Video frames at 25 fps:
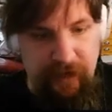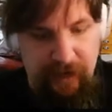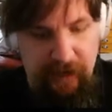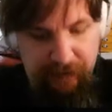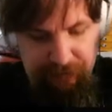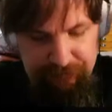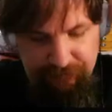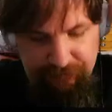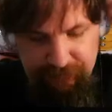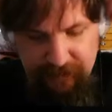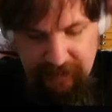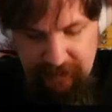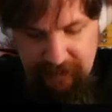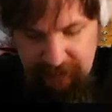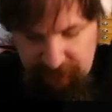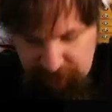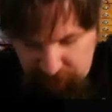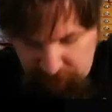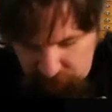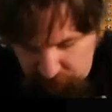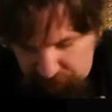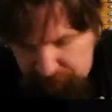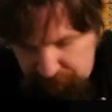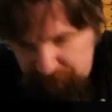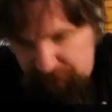I've got to
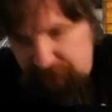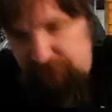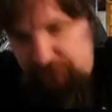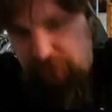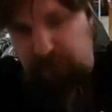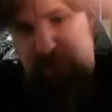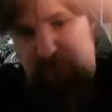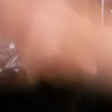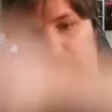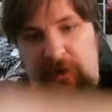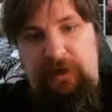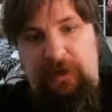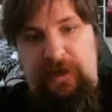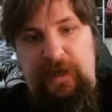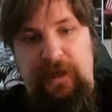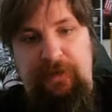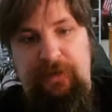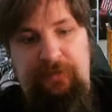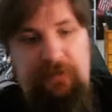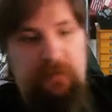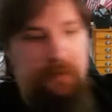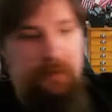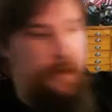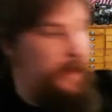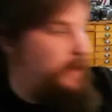open the door
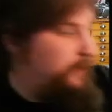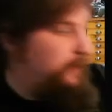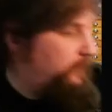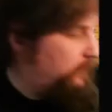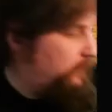again for my other